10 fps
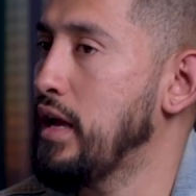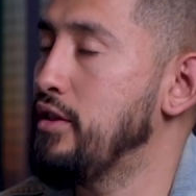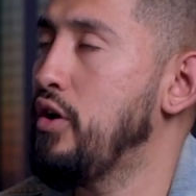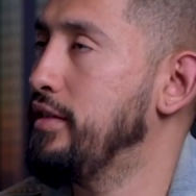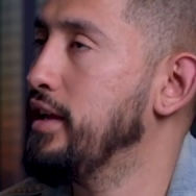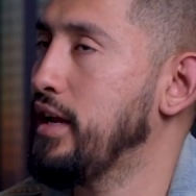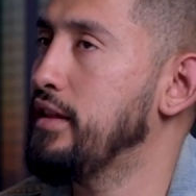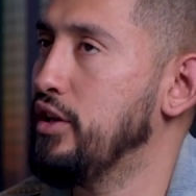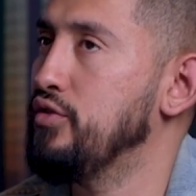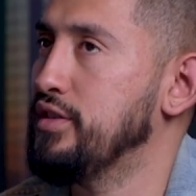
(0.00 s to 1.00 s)
I know. I
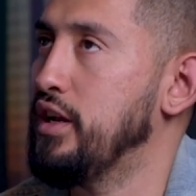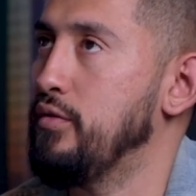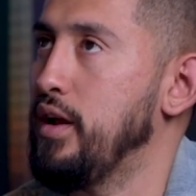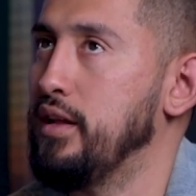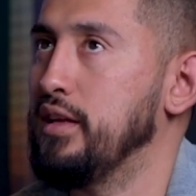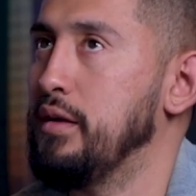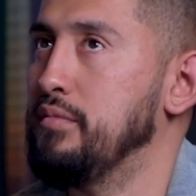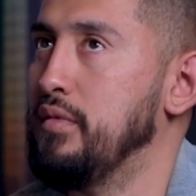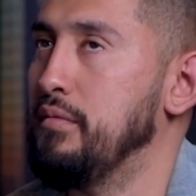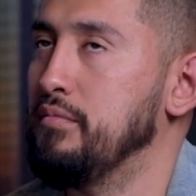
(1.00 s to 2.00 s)
think you said it right. I think
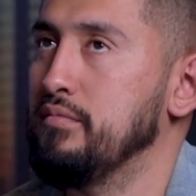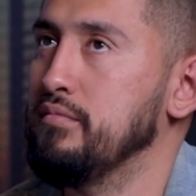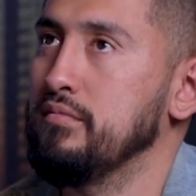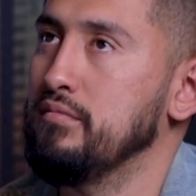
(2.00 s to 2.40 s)
I'm.